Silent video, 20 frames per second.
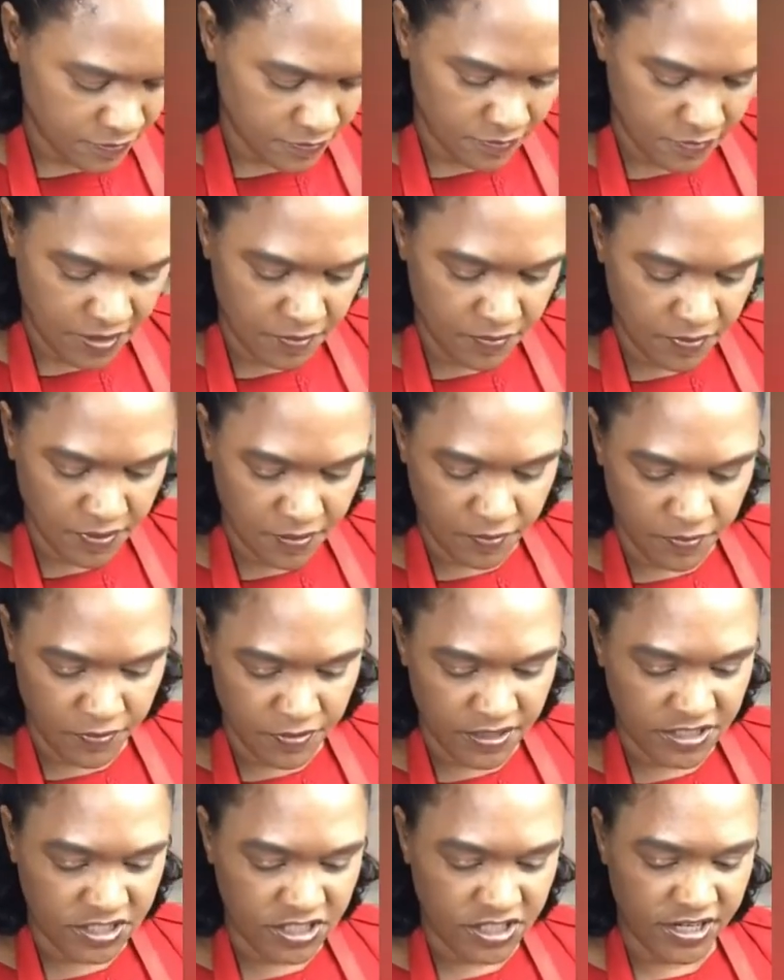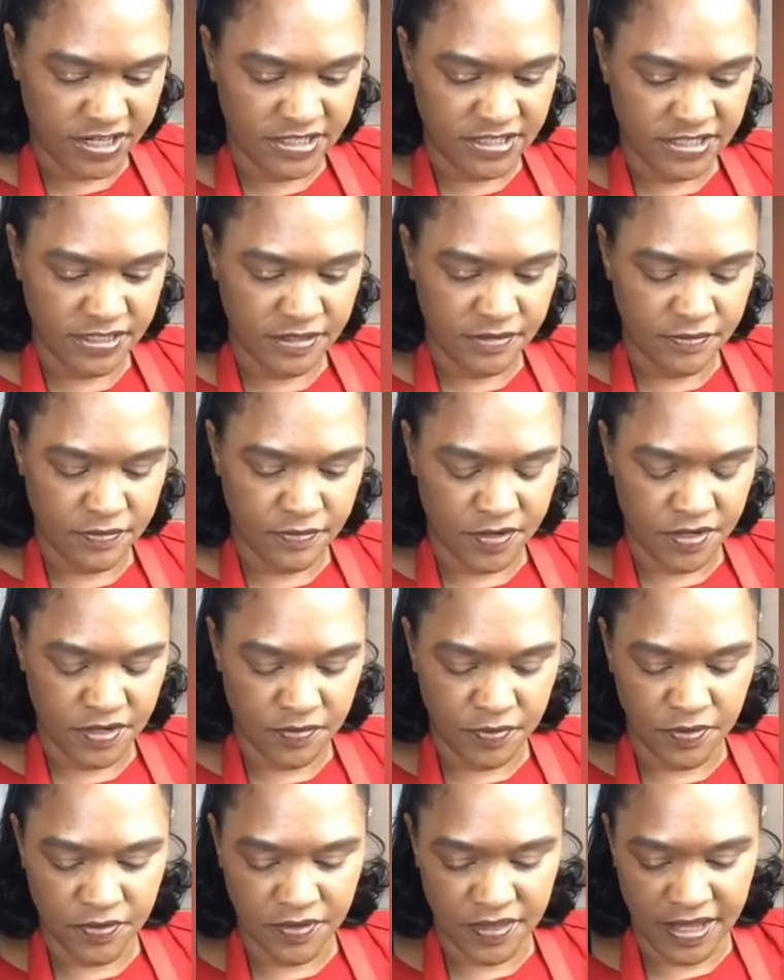People appreciate it when you
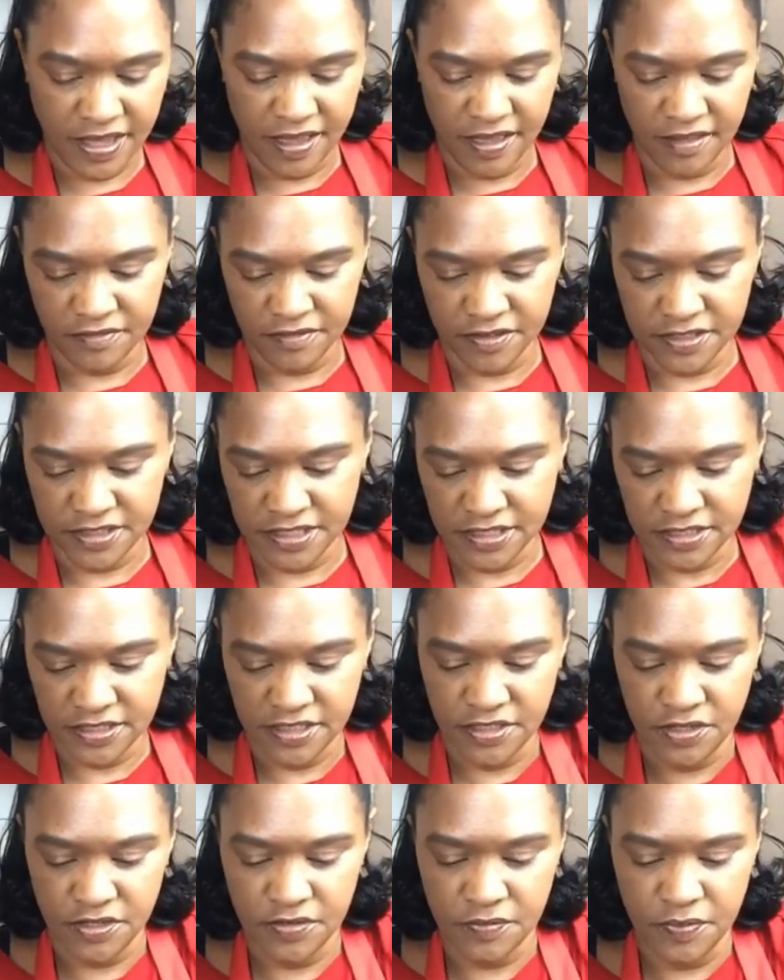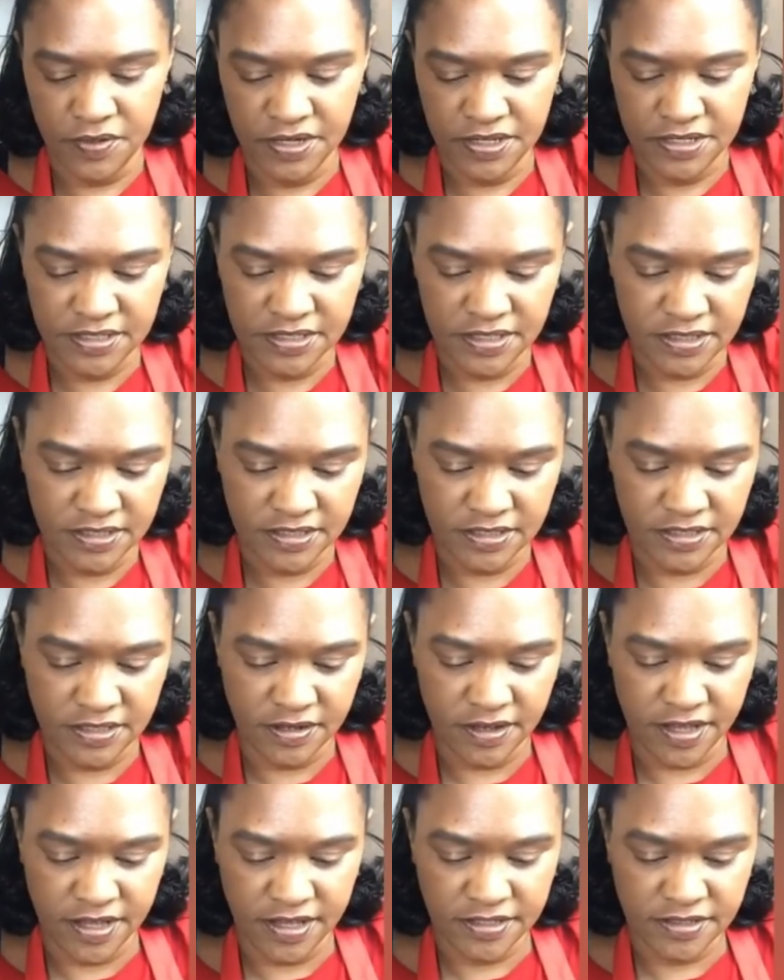put that effort in. So you can put it to the
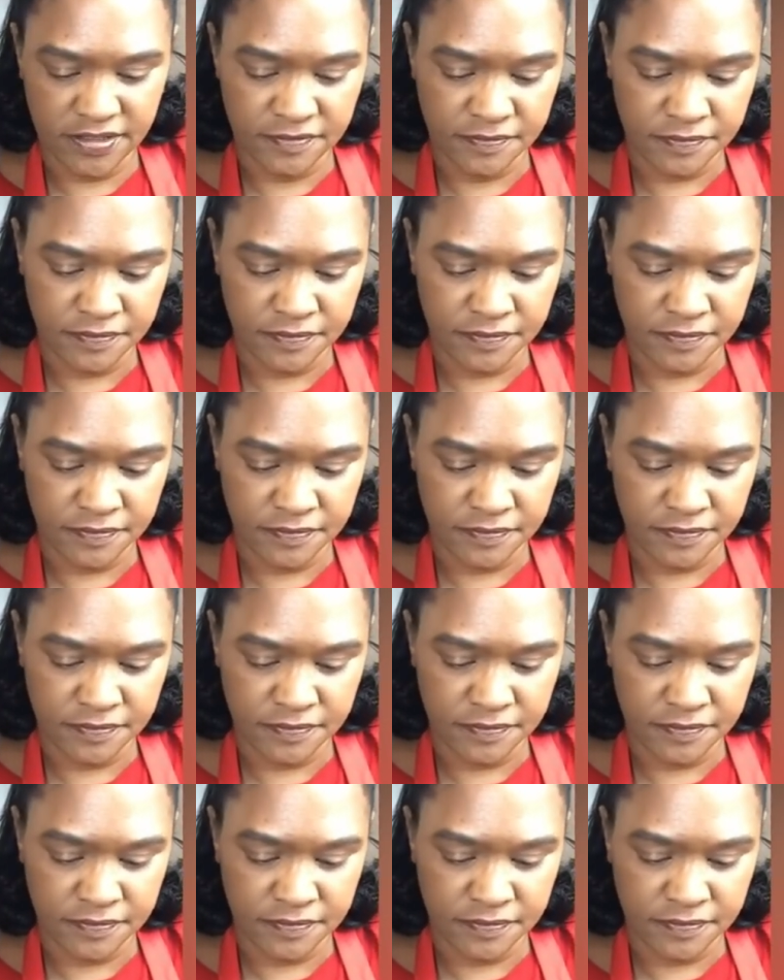side,